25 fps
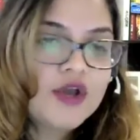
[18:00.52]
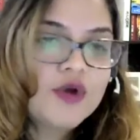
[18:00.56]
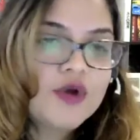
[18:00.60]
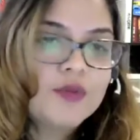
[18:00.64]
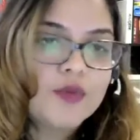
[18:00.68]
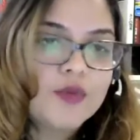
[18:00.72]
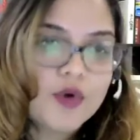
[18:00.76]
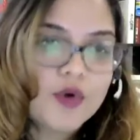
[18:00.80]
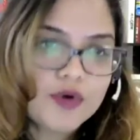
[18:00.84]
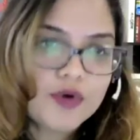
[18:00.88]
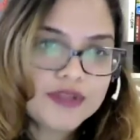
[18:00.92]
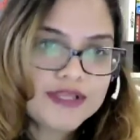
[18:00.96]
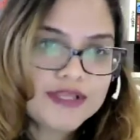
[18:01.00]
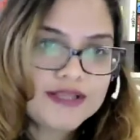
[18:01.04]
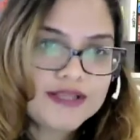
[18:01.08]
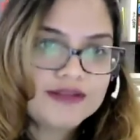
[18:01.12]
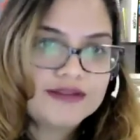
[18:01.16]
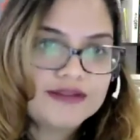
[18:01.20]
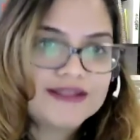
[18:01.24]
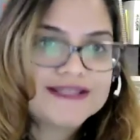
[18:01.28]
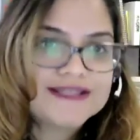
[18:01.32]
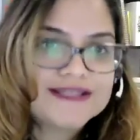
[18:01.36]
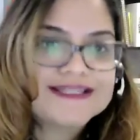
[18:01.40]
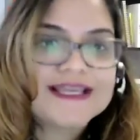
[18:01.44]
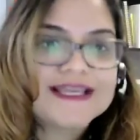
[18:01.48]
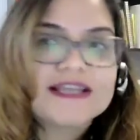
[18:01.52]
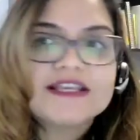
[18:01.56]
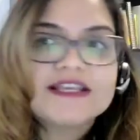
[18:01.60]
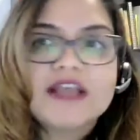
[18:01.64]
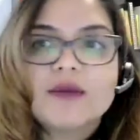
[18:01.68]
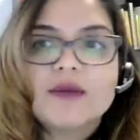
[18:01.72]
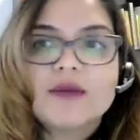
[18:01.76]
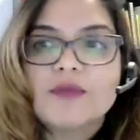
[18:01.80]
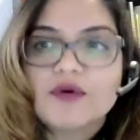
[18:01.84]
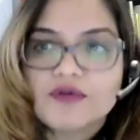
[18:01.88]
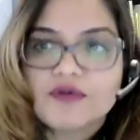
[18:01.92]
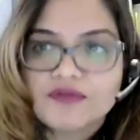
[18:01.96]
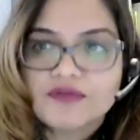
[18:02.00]
more than the set
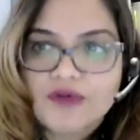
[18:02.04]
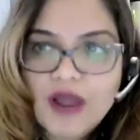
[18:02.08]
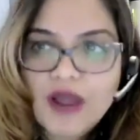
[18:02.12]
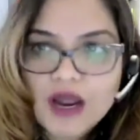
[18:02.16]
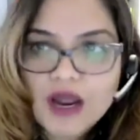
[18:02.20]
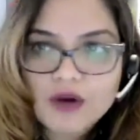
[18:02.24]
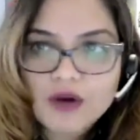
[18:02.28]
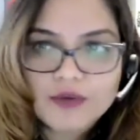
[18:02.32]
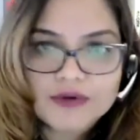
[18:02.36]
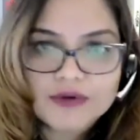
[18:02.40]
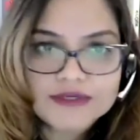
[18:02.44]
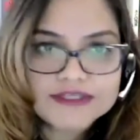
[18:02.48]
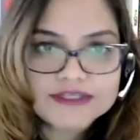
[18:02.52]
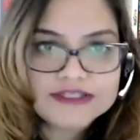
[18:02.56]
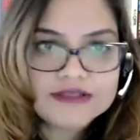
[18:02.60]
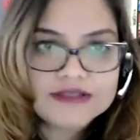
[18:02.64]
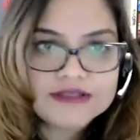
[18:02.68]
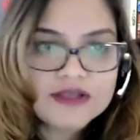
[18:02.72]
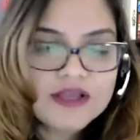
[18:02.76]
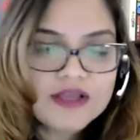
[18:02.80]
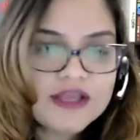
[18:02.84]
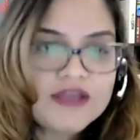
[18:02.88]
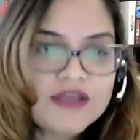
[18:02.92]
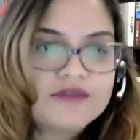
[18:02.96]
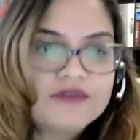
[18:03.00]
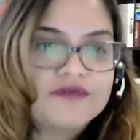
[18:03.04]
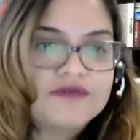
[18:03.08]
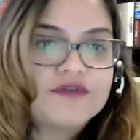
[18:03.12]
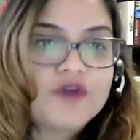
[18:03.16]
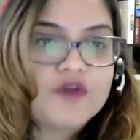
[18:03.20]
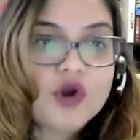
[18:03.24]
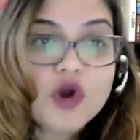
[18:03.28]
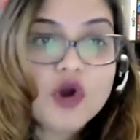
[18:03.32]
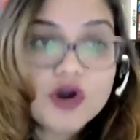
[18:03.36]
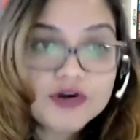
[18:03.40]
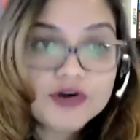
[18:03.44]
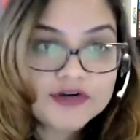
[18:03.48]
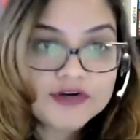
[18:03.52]
number of hours, if the
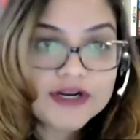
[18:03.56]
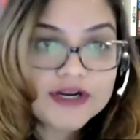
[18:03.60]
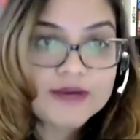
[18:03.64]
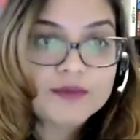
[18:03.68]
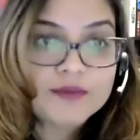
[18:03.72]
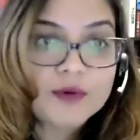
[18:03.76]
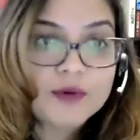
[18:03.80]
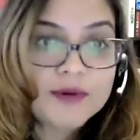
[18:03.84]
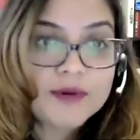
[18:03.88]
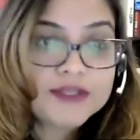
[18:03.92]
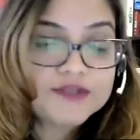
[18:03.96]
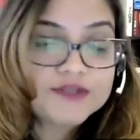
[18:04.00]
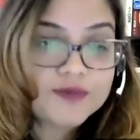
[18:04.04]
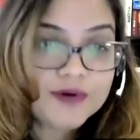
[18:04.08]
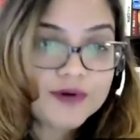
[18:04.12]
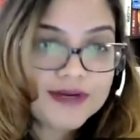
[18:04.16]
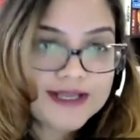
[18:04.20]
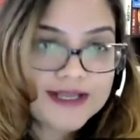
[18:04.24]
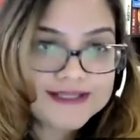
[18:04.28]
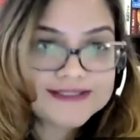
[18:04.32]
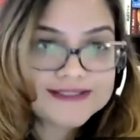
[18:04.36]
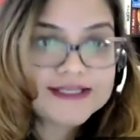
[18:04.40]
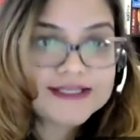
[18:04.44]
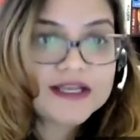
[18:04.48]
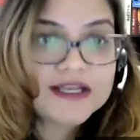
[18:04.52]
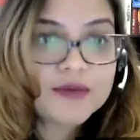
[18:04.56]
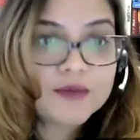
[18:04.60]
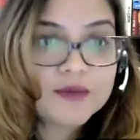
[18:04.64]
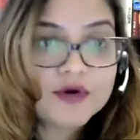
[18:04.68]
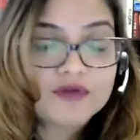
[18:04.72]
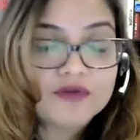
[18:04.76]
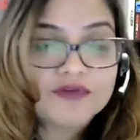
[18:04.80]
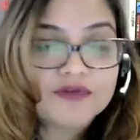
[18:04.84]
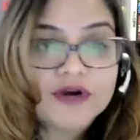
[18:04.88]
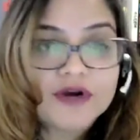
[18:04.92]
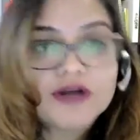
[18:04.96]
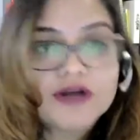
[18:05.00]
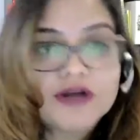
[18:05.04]
contract provides for a lesser number
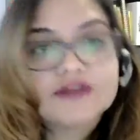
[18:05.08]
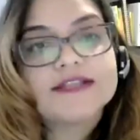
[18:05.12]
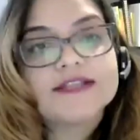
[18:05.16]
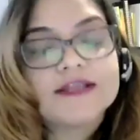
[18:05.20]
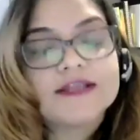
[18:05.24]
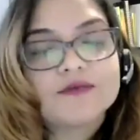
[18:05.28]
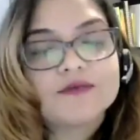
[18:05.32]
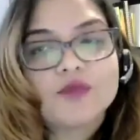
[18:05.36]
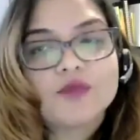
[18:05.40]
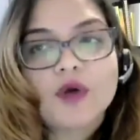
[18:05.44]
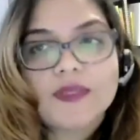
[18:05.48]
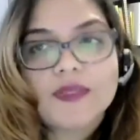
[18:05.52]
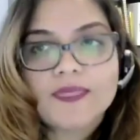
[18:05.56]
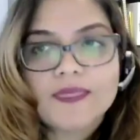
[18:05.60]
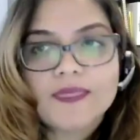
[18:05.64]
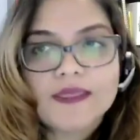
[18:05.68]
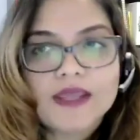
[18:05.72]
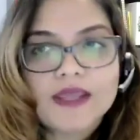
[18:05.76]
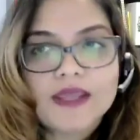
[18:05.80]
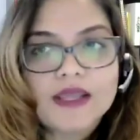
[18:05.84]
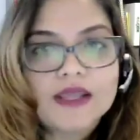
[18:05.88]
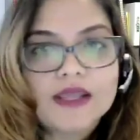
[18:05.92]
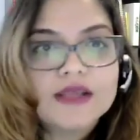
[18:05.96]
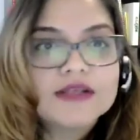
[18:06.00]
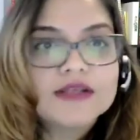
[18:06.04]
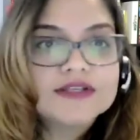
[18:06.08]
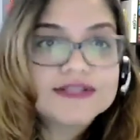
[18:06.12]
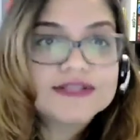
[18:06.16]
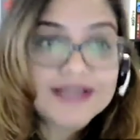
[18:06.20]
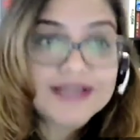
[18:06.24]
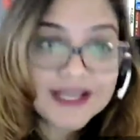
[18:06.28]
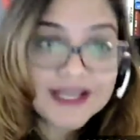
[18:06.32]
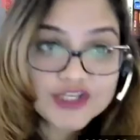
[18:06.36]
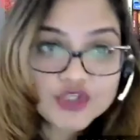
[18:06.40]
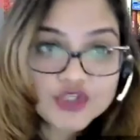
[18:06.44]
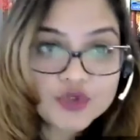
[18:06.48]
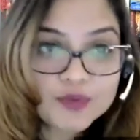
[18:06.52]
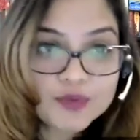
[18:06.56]
of hours than what the
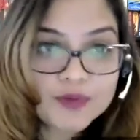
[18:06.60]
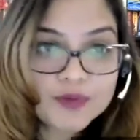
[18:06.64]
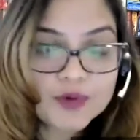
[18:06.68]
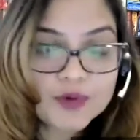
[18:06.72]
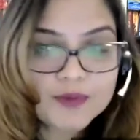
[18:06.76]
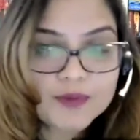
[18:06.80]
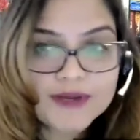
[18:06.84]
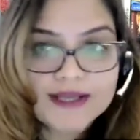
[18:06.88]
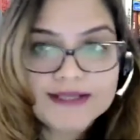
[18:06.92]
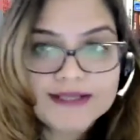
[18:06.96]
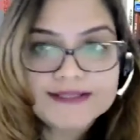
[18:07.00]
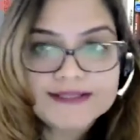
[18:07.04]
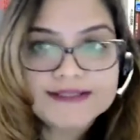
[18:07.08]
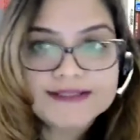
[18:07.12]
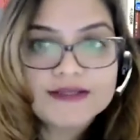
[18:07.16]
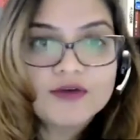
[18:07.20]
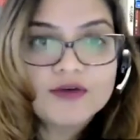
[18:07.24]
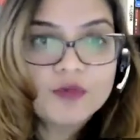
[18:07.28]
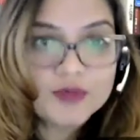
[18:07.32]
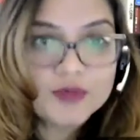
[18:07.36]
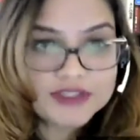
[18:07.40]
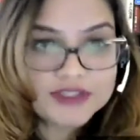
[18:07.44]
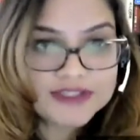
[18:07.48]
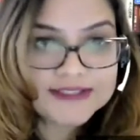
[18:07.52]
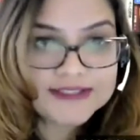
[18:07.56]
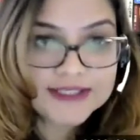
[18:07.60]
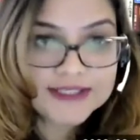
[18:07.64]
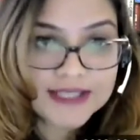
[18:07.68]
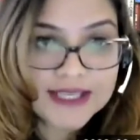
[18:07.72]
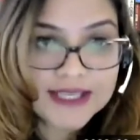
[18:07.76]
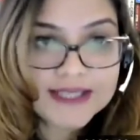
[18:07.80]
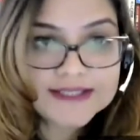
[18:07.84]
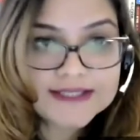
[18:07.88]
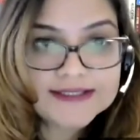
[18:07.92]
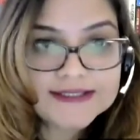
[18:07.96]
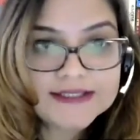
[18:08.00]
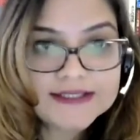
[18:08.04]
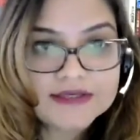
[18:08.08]
statute provides, which is the
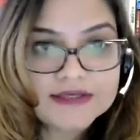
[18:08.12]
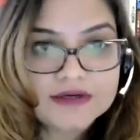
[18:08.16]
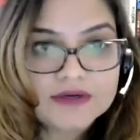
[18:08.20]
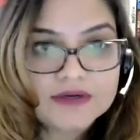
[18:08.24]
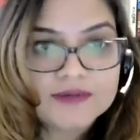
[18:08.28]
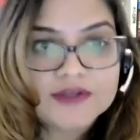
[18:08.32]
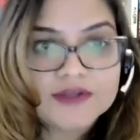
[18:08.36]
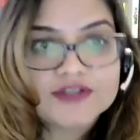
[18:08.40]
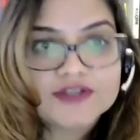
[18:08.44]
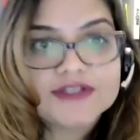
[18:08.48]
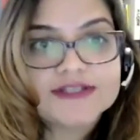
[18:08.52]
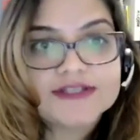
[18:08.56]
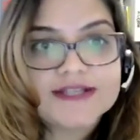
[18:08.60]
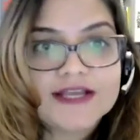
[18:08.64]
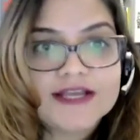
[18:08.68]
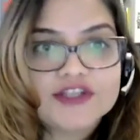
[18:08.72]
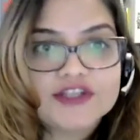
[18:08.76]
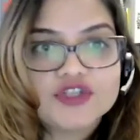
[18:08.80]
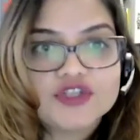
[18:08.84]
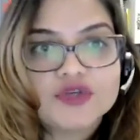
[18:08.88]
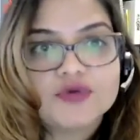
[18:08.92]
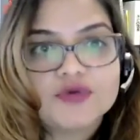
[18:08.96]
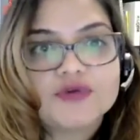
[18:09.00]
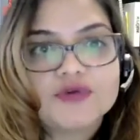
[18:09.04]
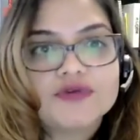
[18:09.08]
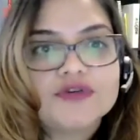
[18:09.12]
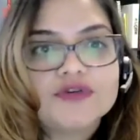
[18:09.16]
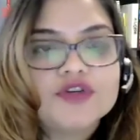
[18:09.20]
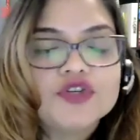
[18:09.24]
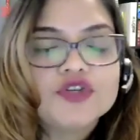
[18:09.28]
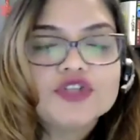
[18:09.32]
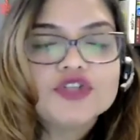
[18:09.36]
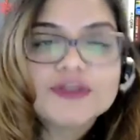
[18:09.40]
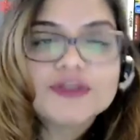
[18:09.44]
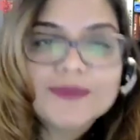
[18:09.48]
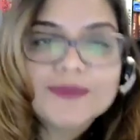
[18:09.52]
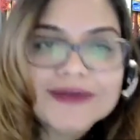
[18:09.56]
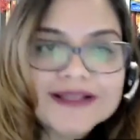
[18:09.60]
case here because the statute
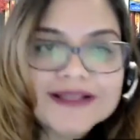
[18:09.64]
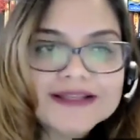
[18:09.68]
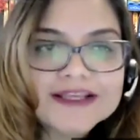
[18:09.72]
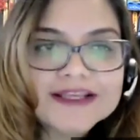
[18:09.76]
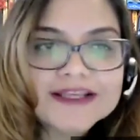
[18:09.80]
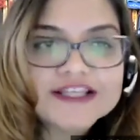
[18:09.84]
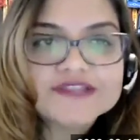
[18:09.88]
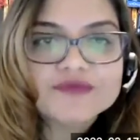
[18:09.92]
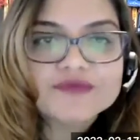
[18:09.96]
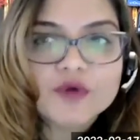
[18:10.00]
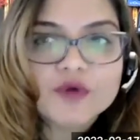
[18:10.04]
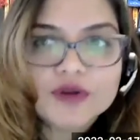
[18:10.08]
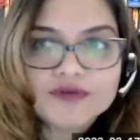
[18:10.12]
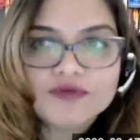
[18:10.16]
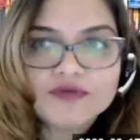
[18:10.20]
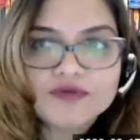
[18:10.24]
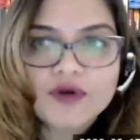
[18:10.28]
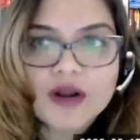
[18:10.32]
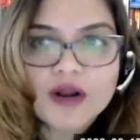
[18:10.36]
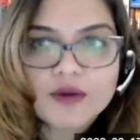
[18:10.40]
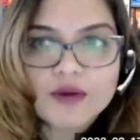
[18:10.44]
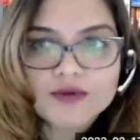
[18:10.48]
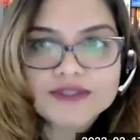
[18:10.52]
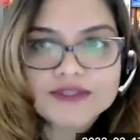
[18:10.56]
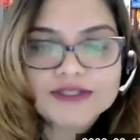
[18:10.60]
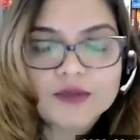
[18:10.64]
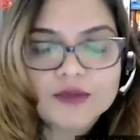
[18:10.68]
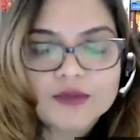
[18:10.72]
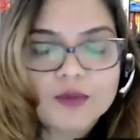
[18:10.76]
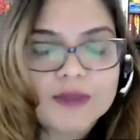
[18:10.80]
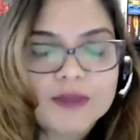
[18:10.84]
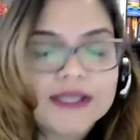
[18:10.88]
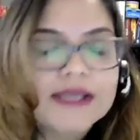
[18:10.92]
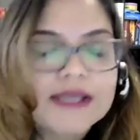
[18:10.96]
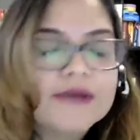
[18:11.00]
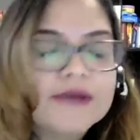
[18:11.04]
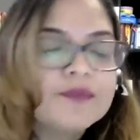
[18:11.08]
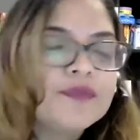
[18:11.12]
typically is 44 hours in a
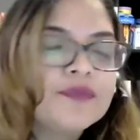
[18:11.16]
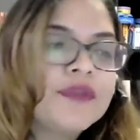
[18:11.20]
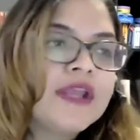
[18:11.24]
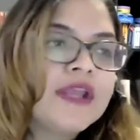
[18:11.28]
week,